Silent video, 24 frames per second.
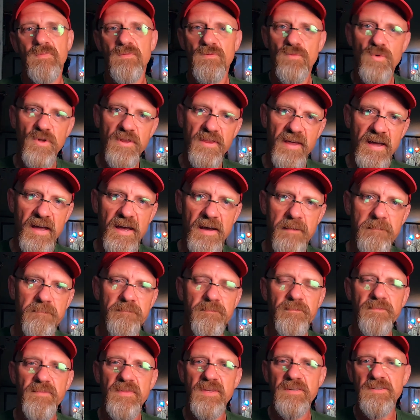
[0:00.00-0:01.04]
with
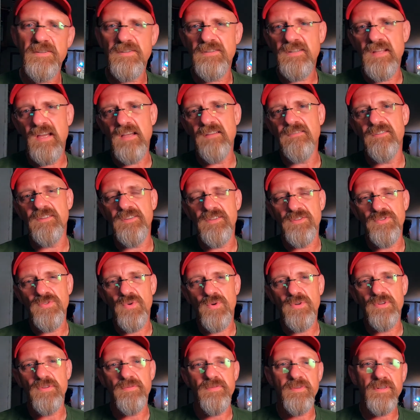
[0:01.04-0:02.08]
that, this is David, the
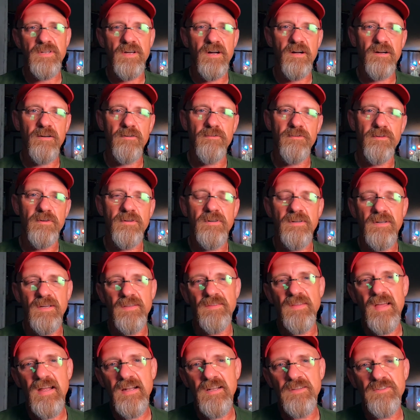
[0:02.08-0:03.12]
Georgia photographer,
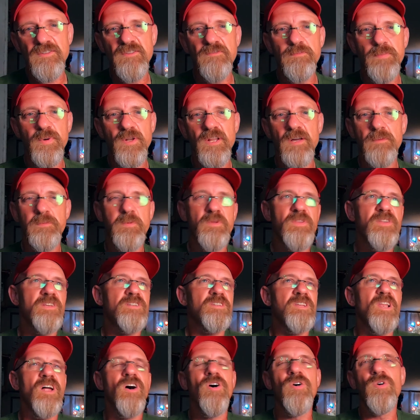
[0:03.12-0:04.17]
and now that you've put up with
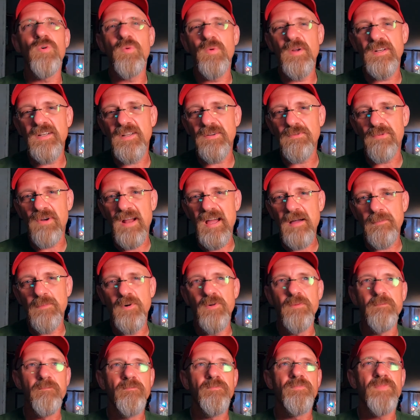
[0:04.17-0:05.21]
this long-winded
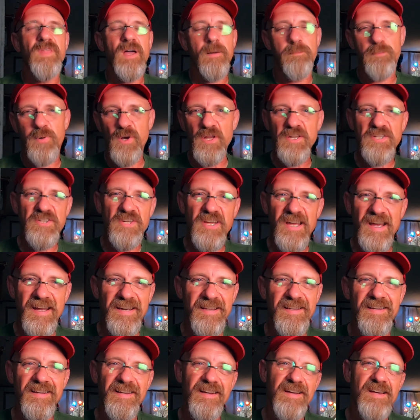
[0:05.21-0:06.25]
ramble, I appreciate
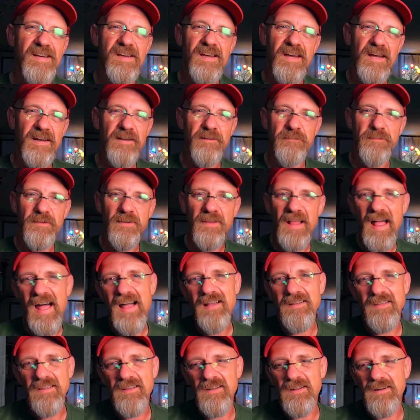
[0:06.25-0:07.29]
it. And if you
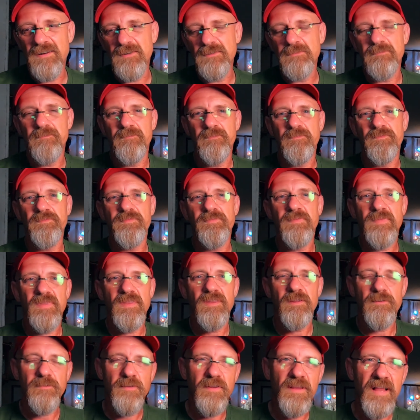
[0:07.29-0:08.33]
like, you know,
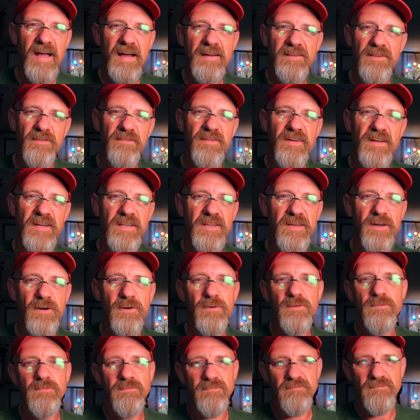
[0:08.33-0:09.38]
if you like the
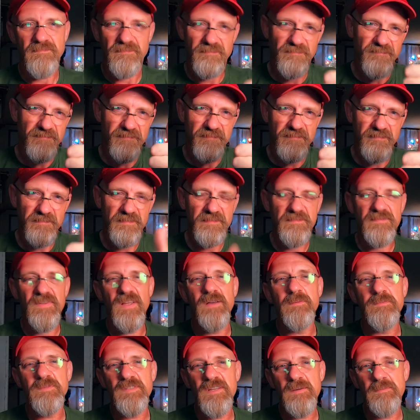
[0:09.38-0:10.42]
video,
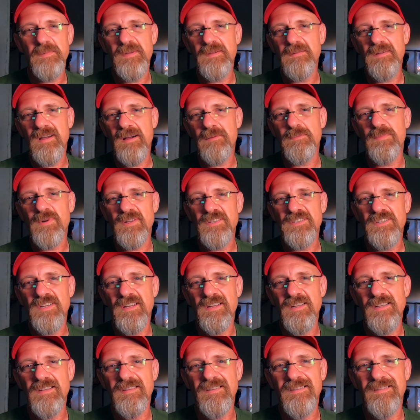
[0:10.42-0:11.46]
thumbs up it. I
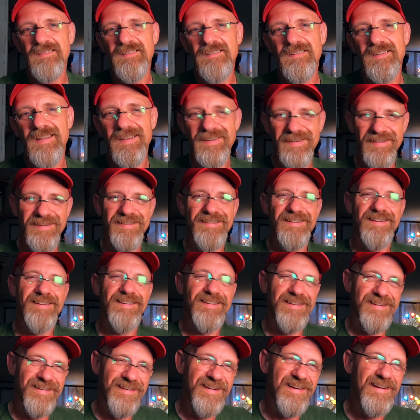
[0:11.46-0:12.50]
appreciate
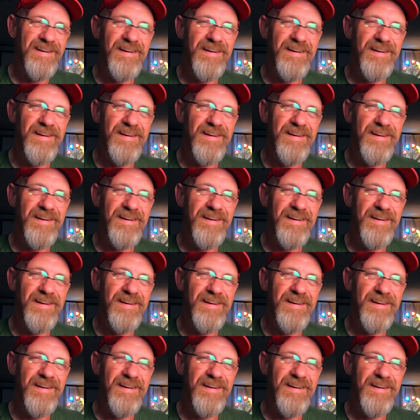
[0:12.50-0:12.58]
it.